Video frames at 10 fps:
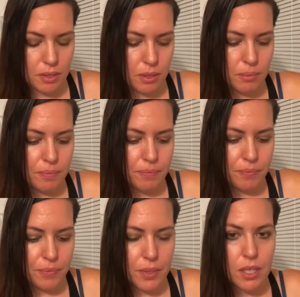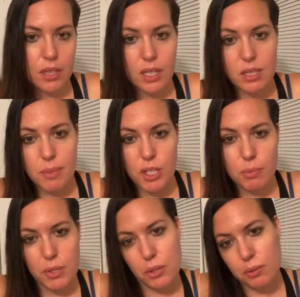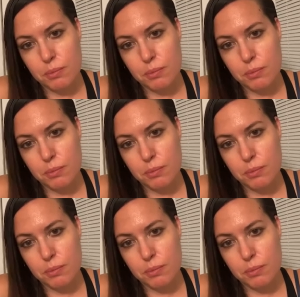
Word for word: Um, that's my spiel.